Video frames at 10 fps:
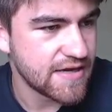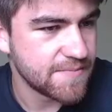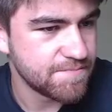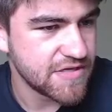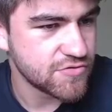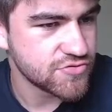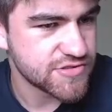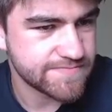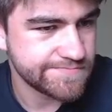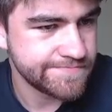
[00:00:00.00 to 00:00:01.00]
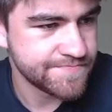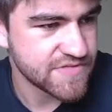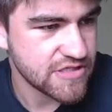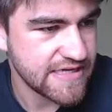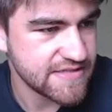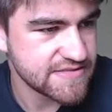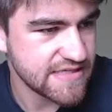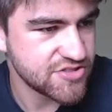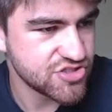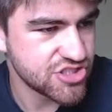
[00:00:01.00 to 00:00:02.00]
Mills, he's
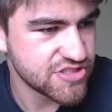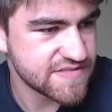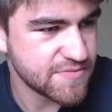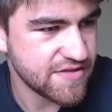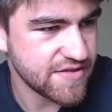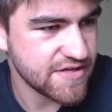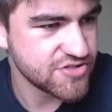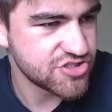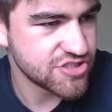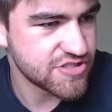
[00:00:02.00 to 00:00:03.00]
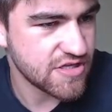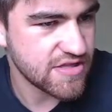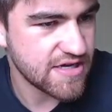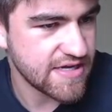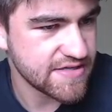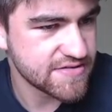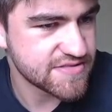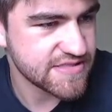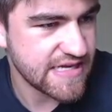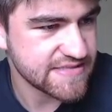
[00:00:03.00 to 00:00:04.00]
injured. Smith injured.
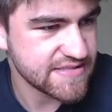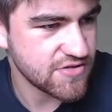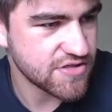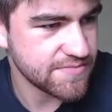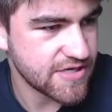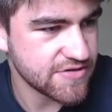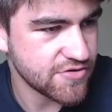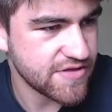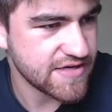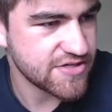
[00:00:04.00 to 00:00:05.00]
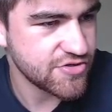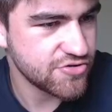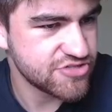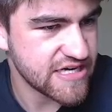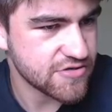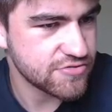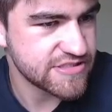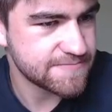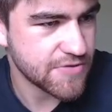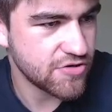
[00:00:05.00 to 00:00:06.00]
Lions has the early bye, no thank you. Jack
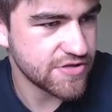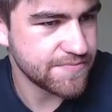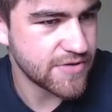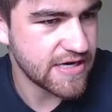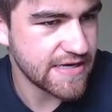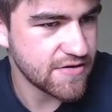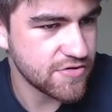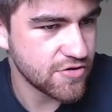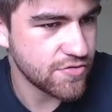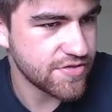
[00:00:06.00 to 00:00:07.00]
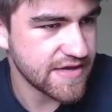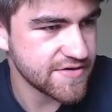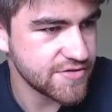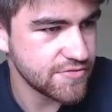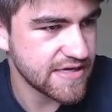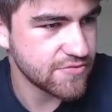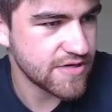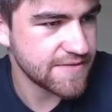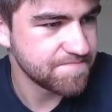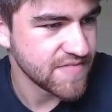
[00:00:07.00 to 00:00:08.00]
Crisp, early bye, no thank you
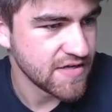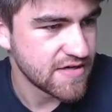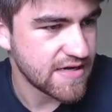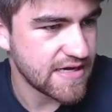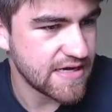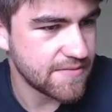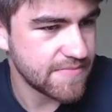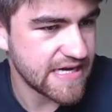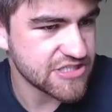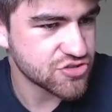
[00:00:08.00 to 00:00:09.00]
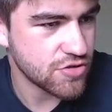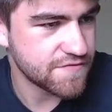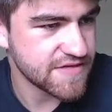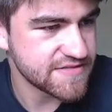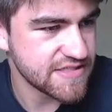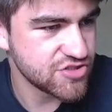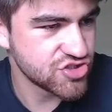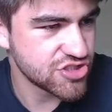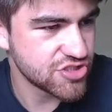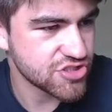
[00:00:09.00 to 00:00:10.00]
anyway. Ashcroft is
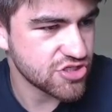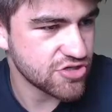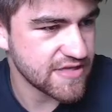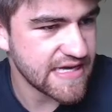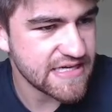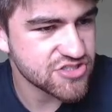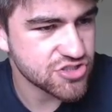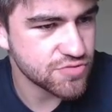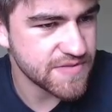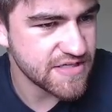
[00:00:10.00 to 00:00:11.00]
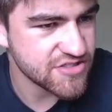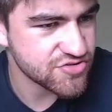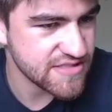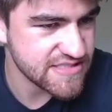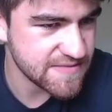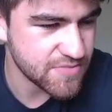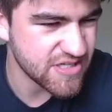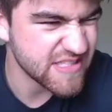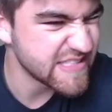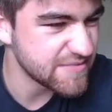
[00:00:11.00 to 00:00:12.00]
injured. Connor Nash could be interesting,
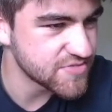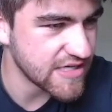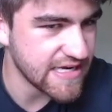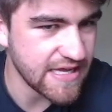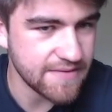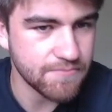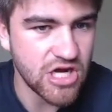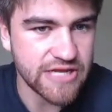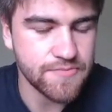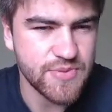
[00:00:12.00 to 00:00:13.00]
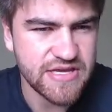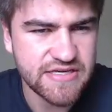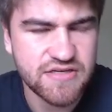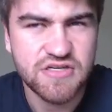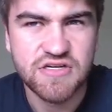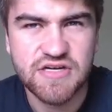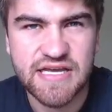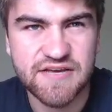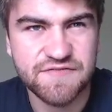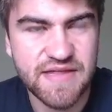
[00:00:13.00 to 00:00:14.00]
but seems like he might be,
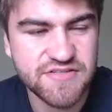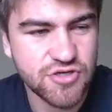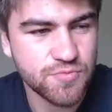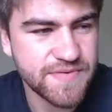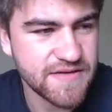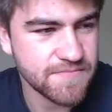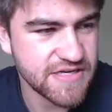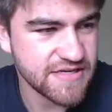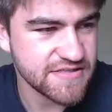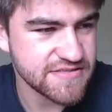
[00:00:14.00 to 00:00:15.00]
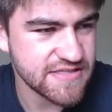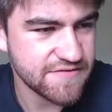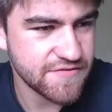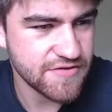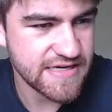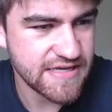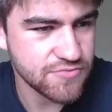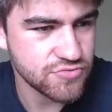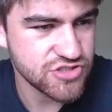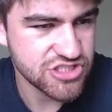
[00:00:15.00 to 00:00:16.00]
if they don't pick McGuinness, I feel like he
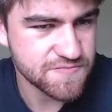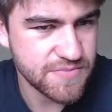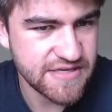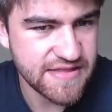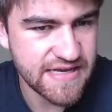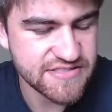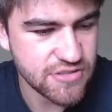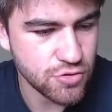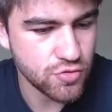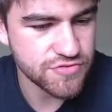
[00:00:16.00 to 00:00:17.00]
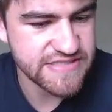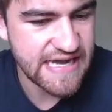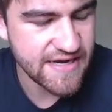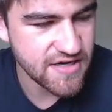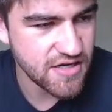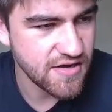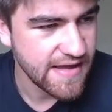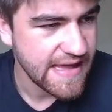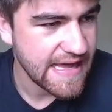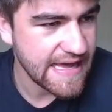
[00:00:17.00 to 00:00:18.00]
will just be their sole tagger,
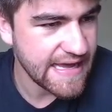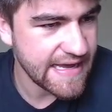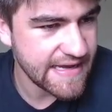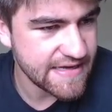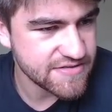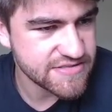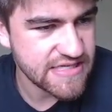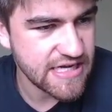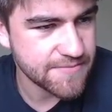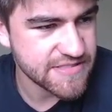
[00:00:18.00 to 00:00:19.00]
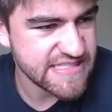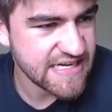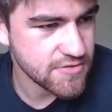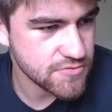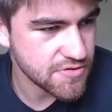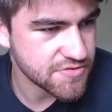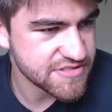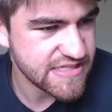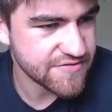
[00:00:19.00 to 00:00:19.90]
and a tagging role is never